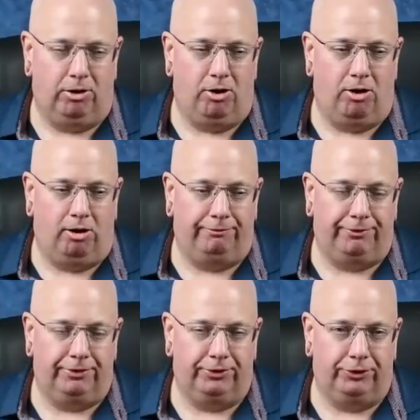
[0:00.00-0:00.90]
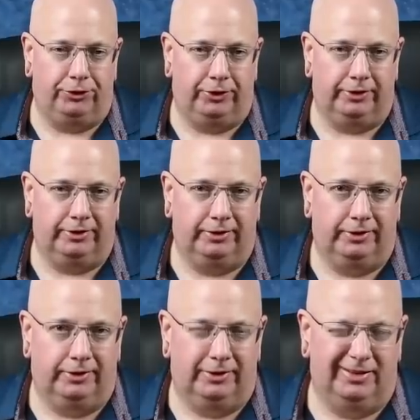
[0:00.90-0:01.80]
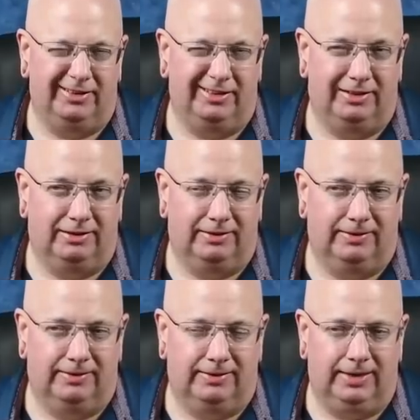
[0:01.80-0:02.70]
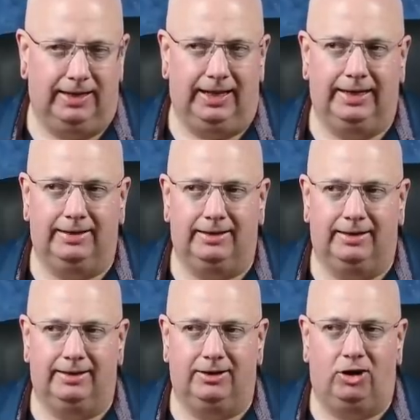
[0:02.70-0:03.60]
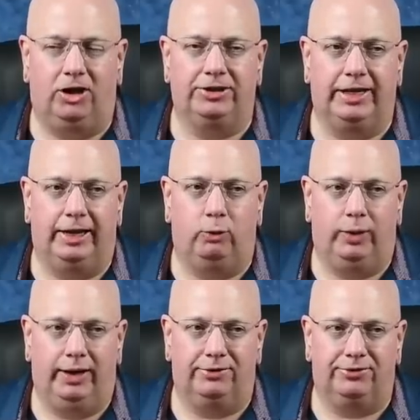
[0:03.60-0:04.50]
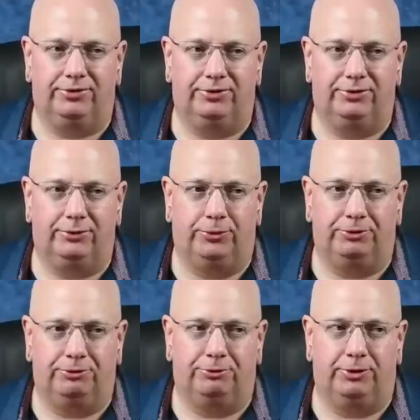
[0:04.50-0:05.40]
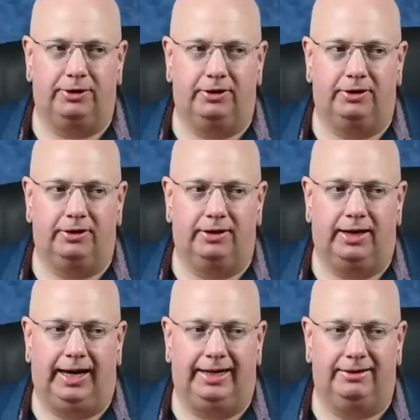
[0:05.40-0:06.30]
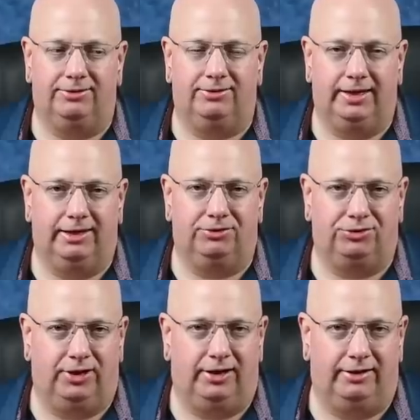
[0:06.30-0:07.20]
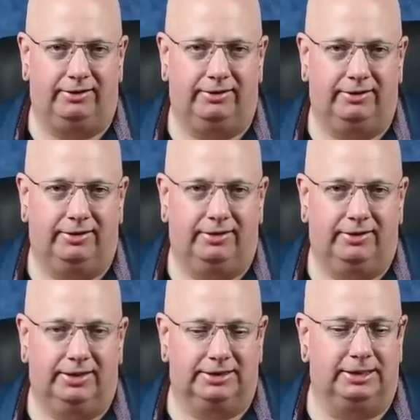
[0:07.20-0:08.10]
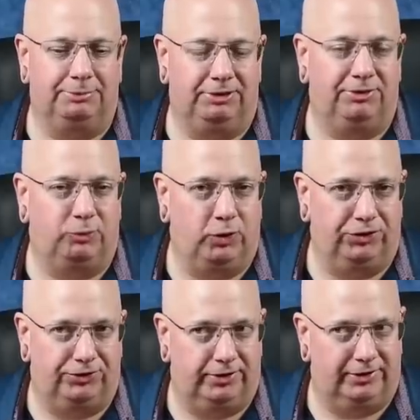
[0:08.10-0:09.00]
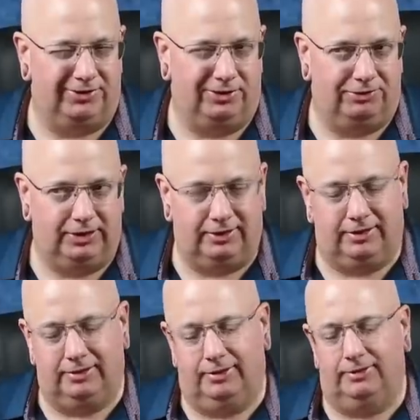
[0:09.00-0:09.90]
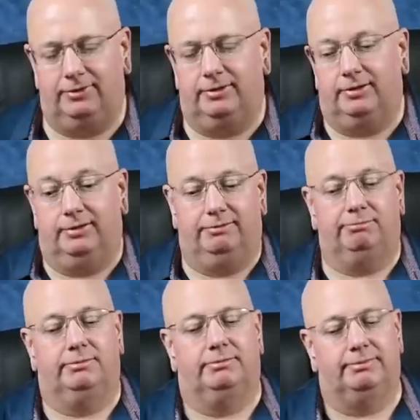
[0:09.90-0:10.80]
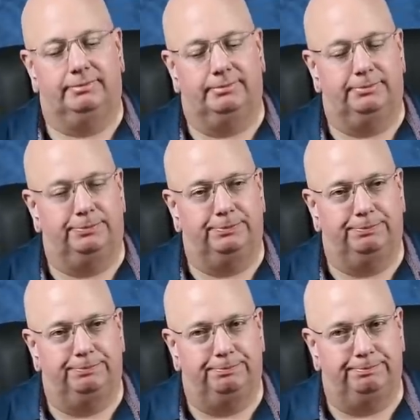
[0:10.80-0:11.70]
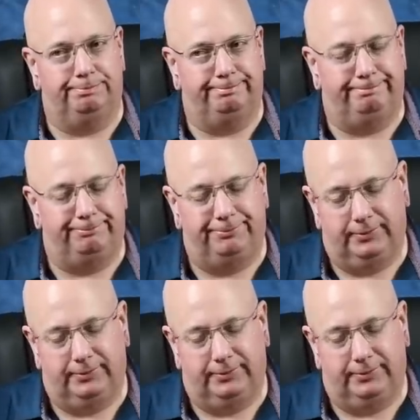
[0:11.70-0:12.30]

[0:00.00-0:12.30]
Off the hook kind of like uh, Kanye West sort of uh, heinous things said, except even worse than the stuff that Kanye said. Hmm. Hmm.